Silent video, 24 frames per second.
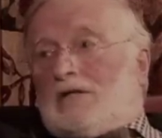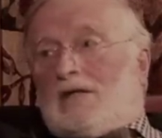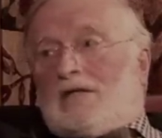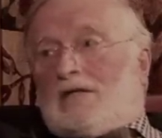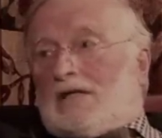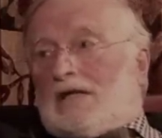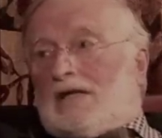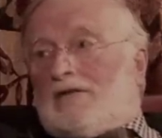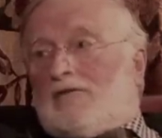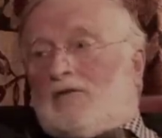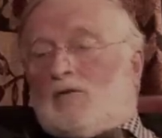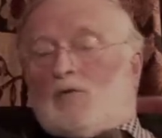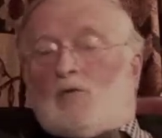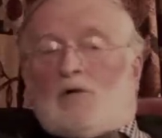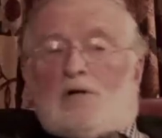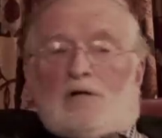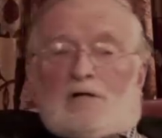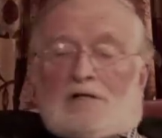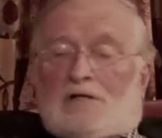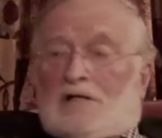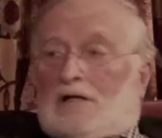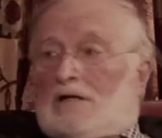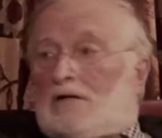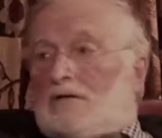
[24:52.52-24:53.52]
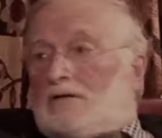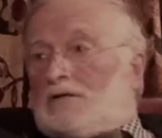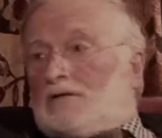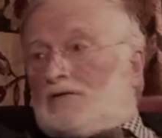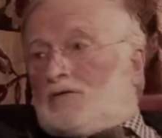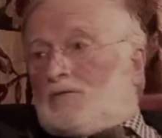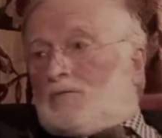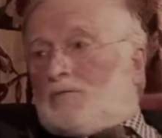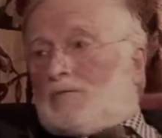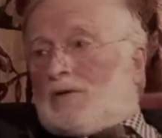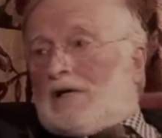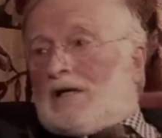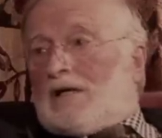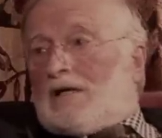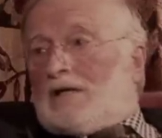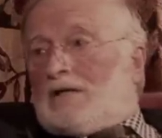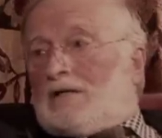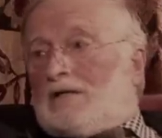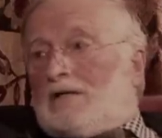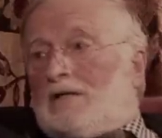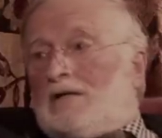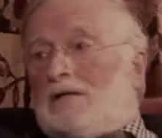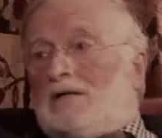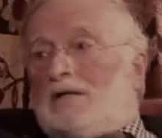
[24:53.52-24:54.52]
nothing ever worked out as you
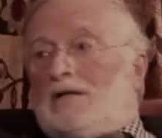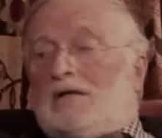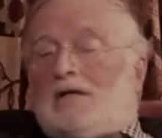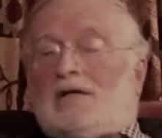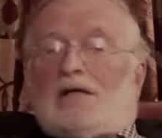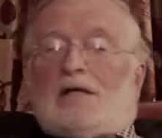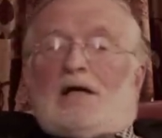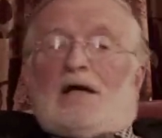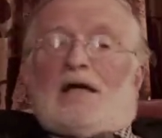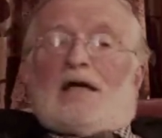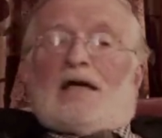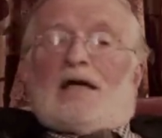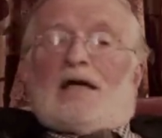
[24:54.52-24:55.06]
planned. And I